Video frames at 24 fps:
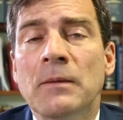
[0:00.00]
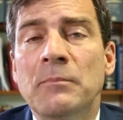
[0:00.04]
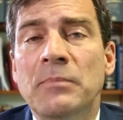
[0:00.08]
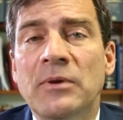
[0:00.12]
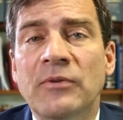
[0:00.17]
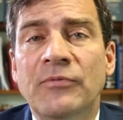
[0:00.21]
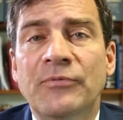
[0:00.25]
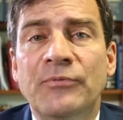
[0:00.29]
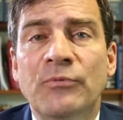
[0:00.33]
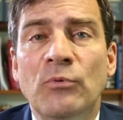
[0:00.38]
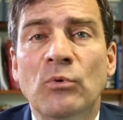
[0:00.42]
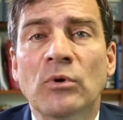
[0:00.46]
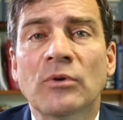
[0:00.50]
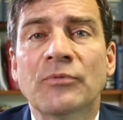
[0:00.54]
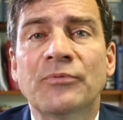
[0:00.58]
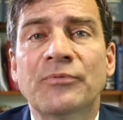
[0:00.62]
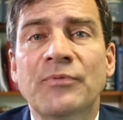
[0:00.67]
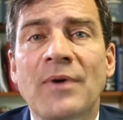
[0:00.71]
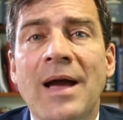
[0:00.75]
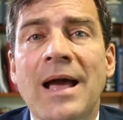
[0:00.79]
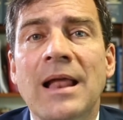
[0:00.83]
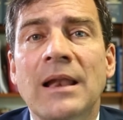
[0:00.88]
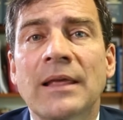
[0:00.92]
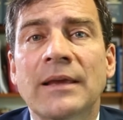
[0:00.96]
before
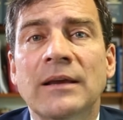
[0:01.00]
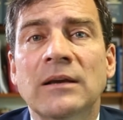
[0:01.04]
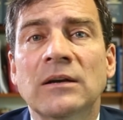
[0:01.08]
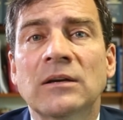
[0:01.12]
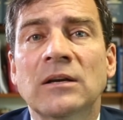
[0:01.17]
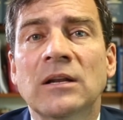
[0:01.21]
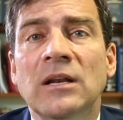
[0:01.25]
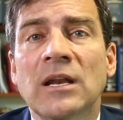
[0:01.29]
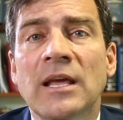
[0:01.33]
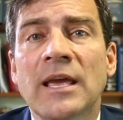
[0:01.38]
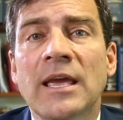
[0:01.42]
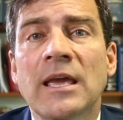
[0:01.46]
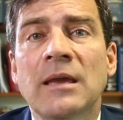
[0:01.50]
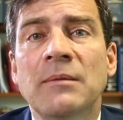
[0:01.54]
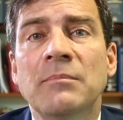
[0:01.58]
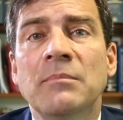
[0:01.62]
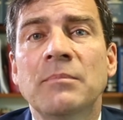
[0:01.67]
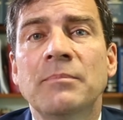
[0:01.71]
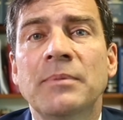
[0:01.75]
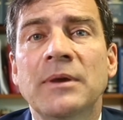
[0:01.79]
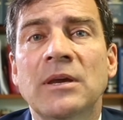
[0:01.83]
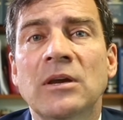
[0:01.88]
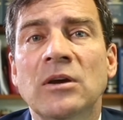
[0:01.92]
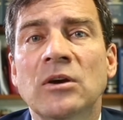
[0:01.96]
filing a
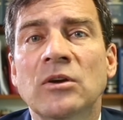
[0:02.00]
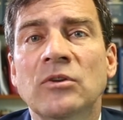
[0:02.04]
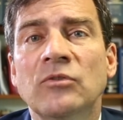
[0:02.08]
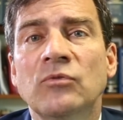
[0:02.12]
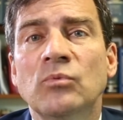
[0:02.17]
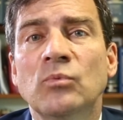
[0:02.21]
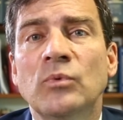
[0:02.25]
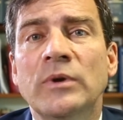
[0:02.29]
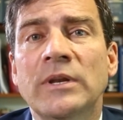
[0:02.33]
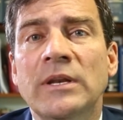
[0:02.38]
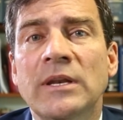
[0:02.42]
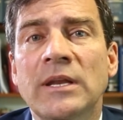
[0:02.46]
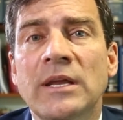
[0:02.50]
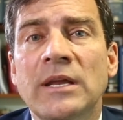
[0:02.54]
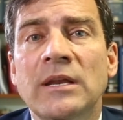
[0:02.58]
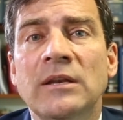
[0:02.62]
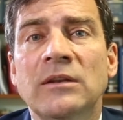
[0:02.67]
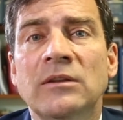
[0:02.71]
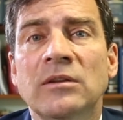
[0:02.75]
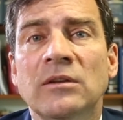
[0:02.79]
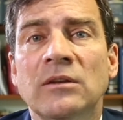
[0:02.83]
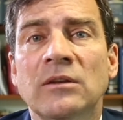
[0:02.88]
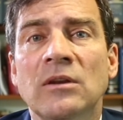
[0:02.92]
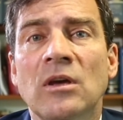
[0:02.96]
claim because we
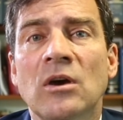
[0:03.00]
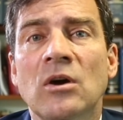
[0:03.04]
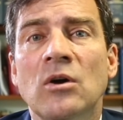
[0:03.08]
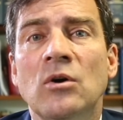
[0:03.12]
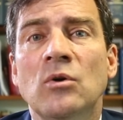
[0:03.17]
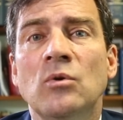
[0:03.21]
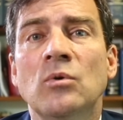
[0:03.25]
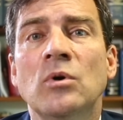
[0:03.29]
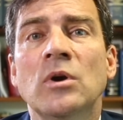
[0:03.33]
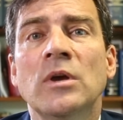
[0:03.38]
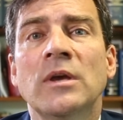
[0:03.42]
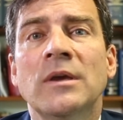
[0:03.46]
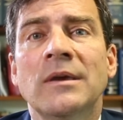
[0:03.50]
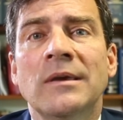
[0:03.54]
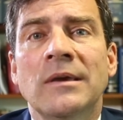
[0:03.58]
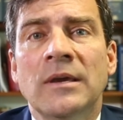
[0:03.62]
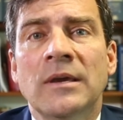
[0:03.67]
need to know